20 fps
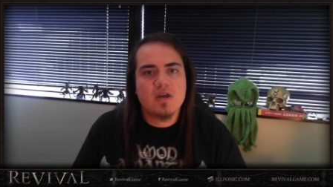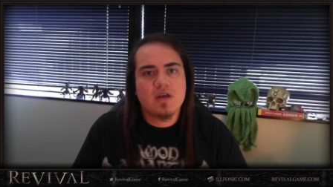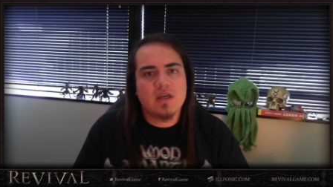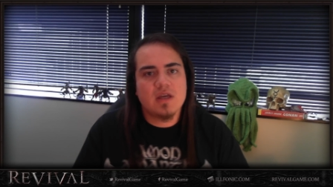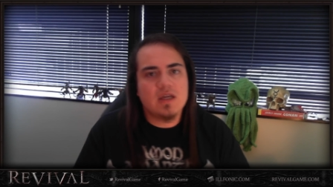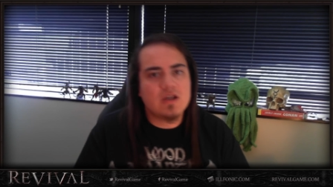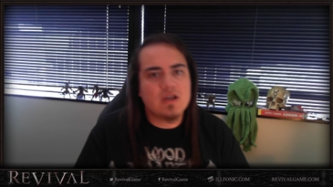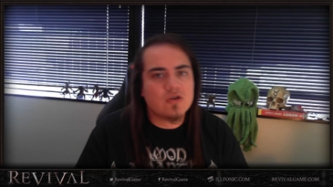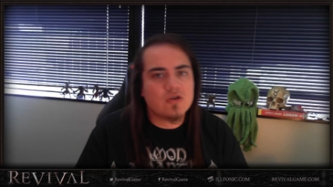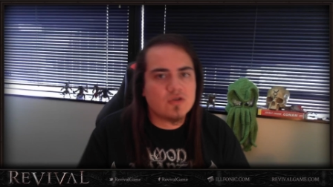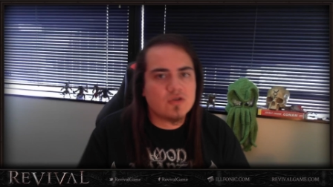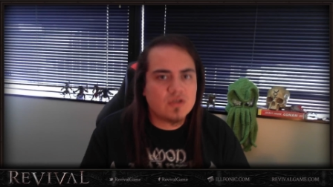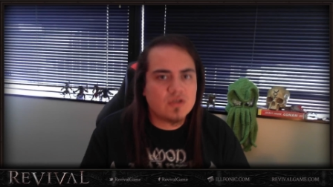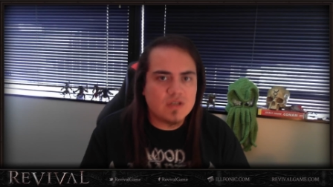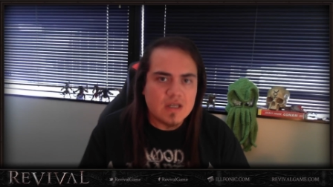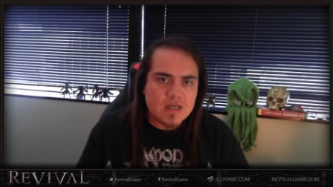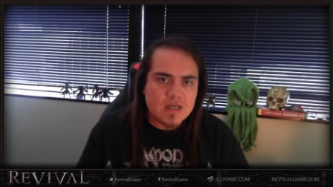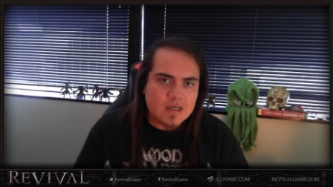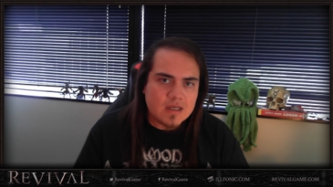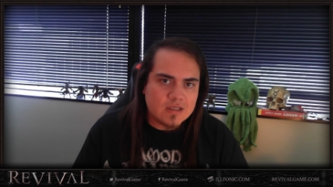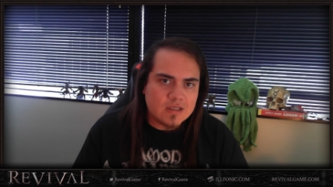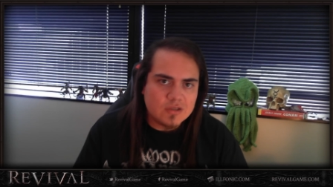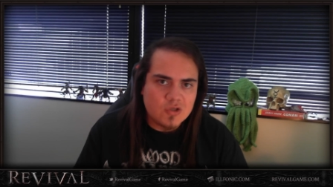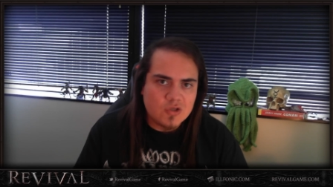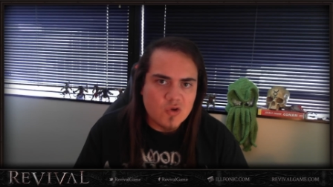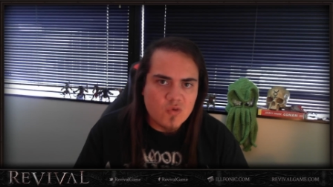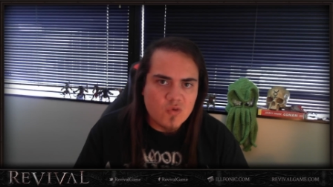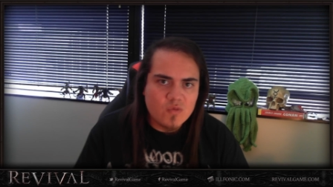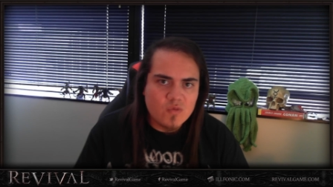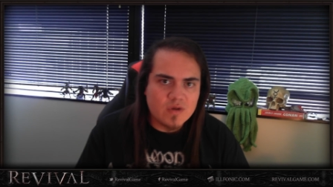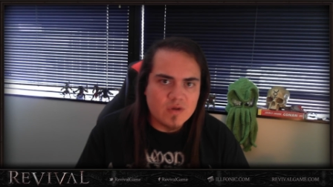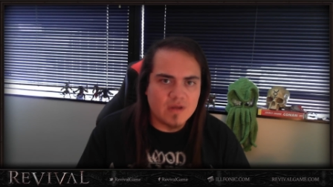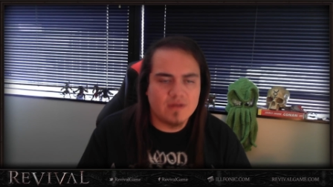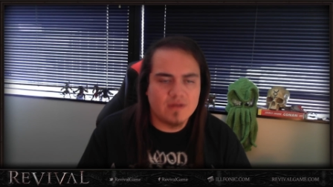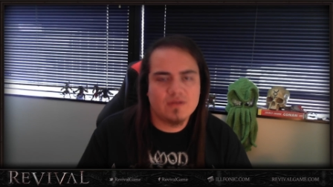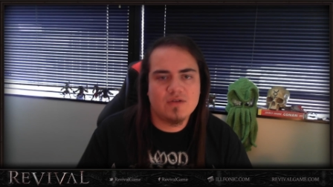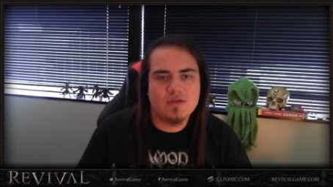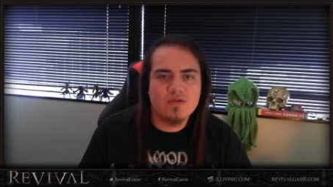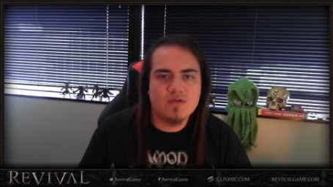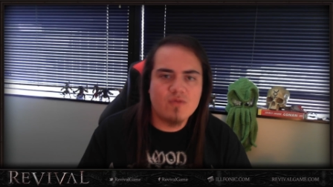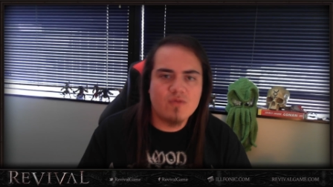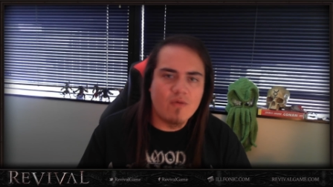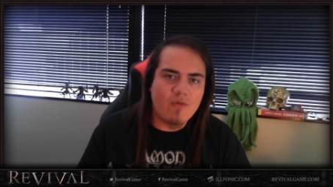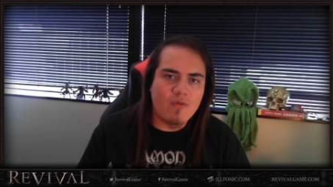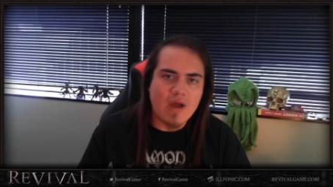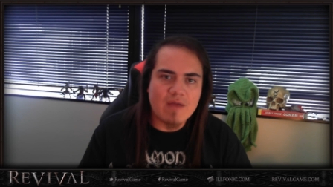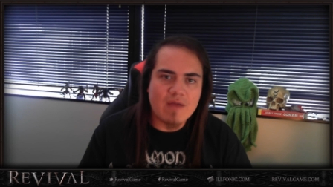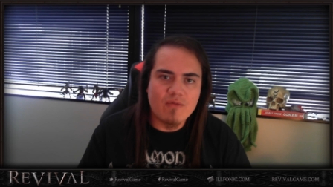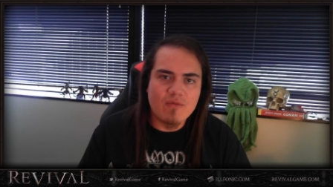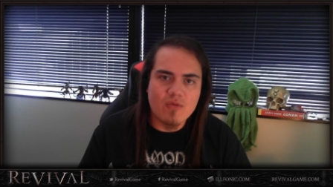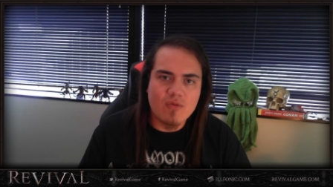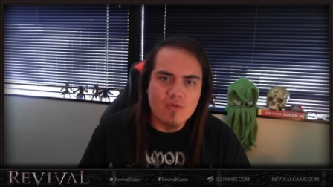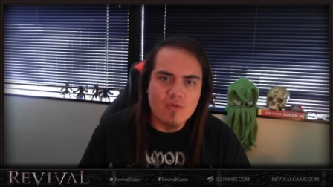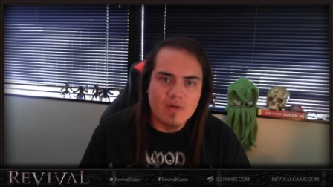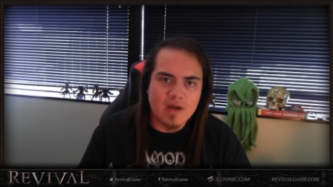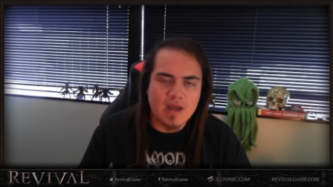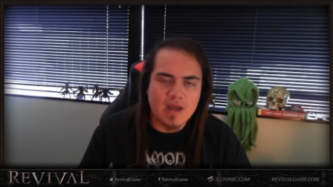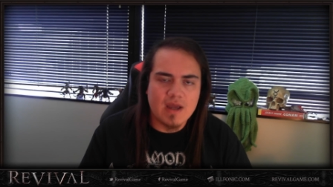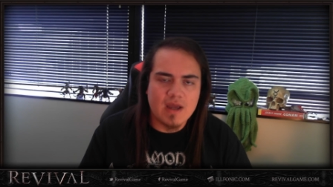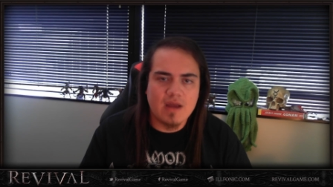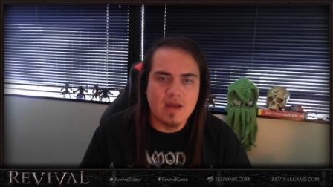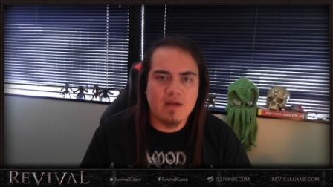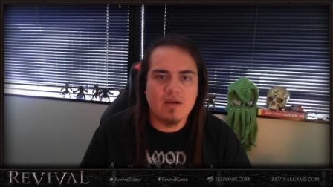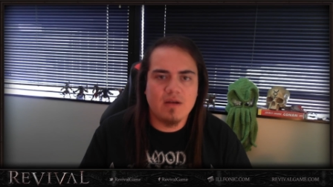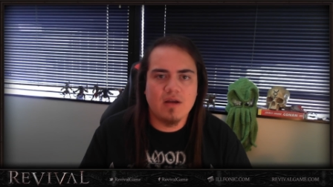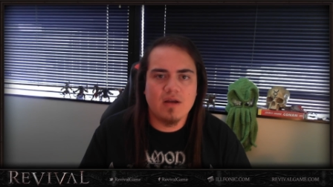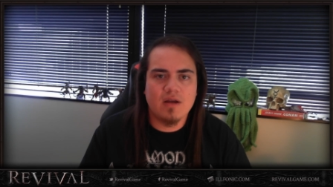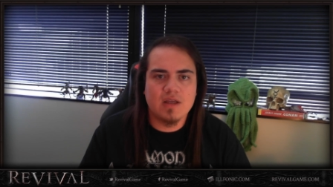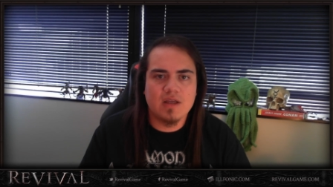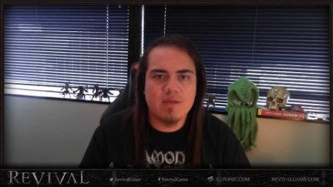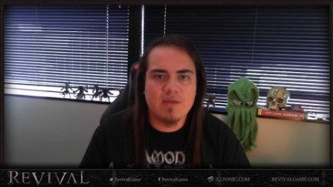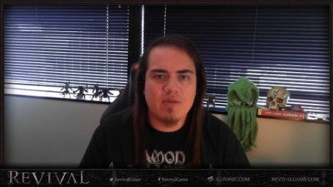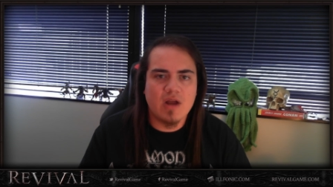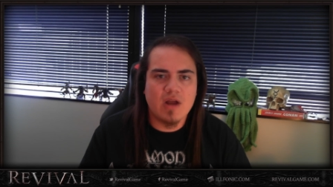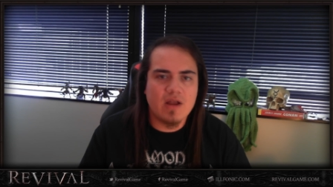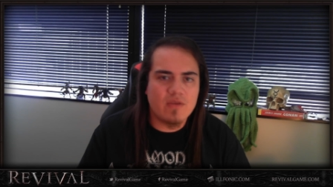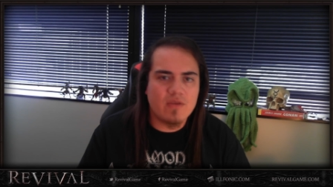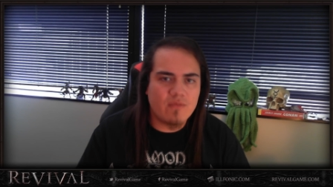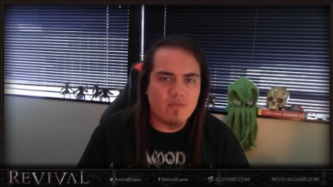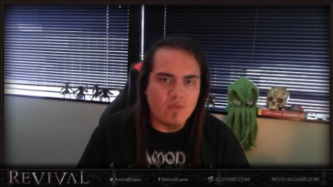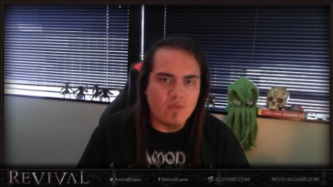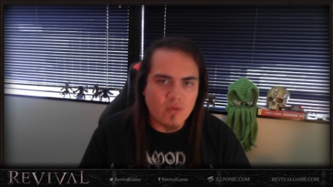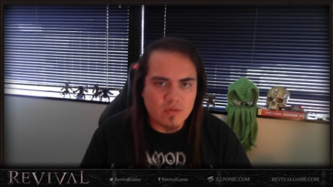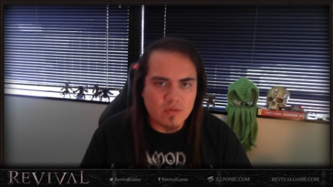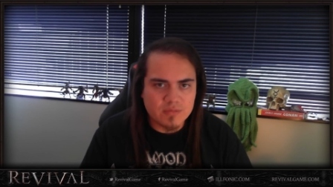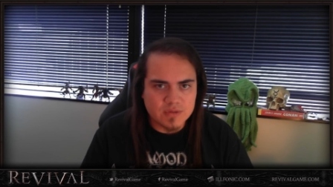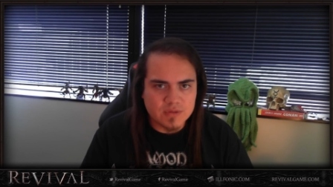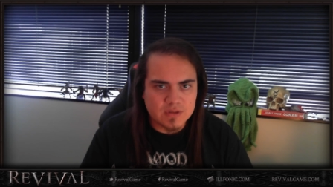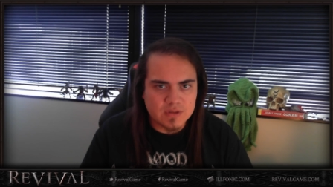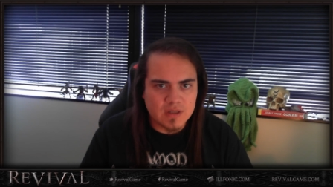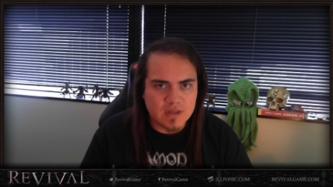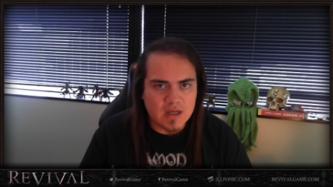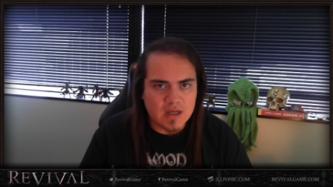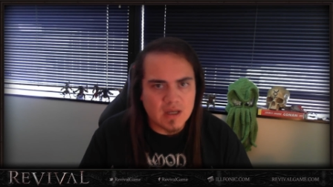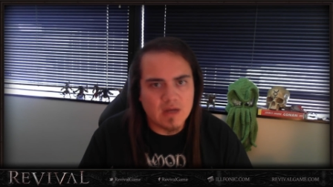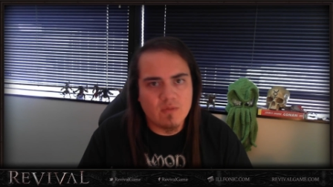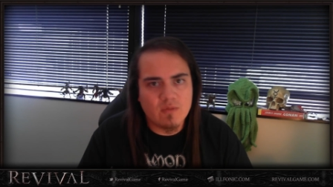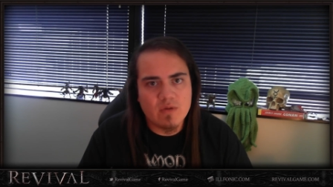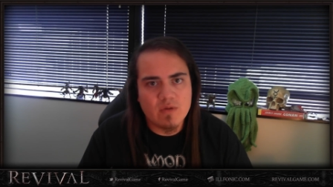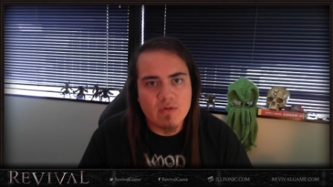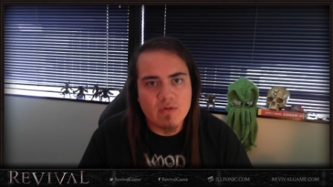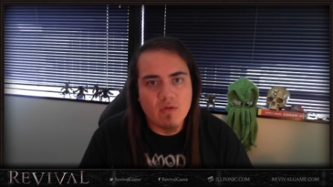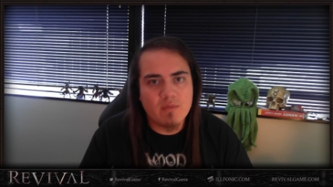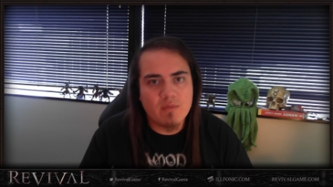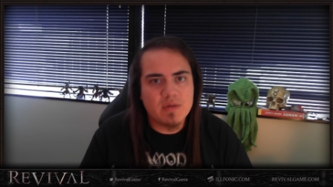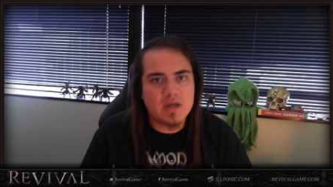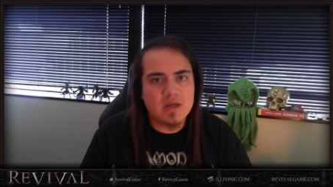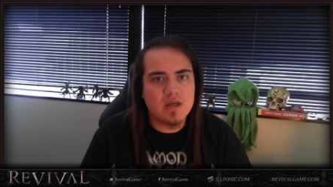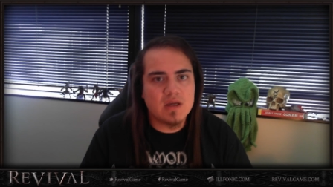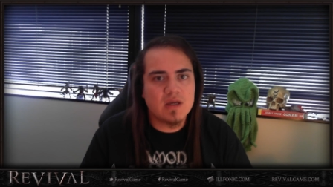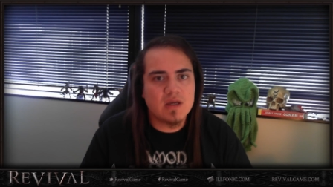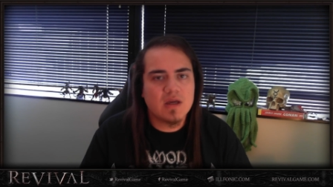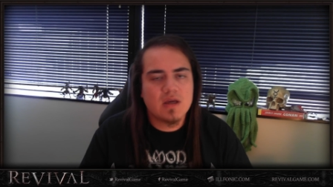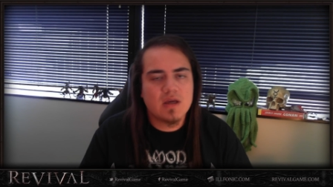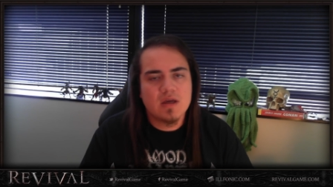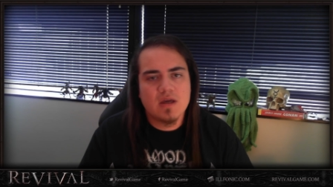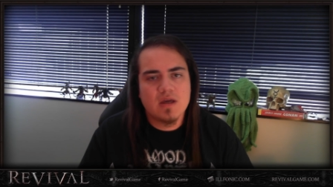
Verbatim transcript: ears tuned to Revival and uh, keep an eye on the forums, and we will be